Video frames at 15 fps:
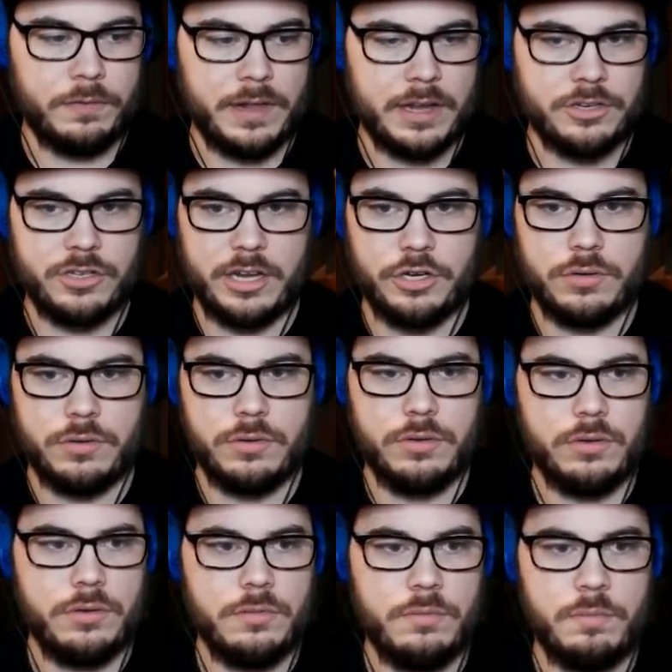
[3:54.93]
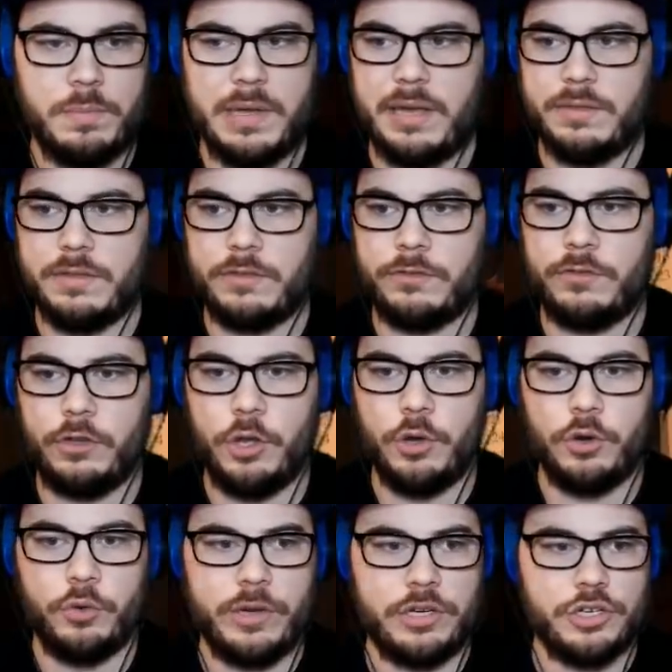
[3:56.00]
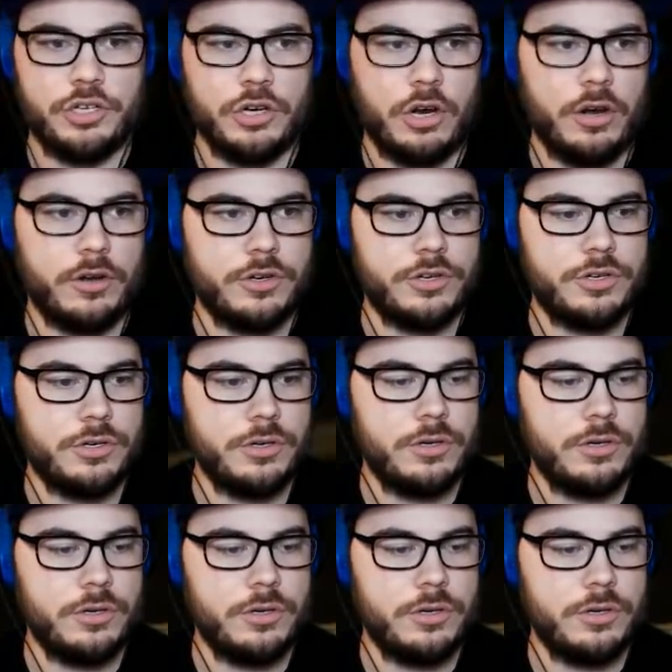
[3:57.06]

flashlight being this slow to recharge.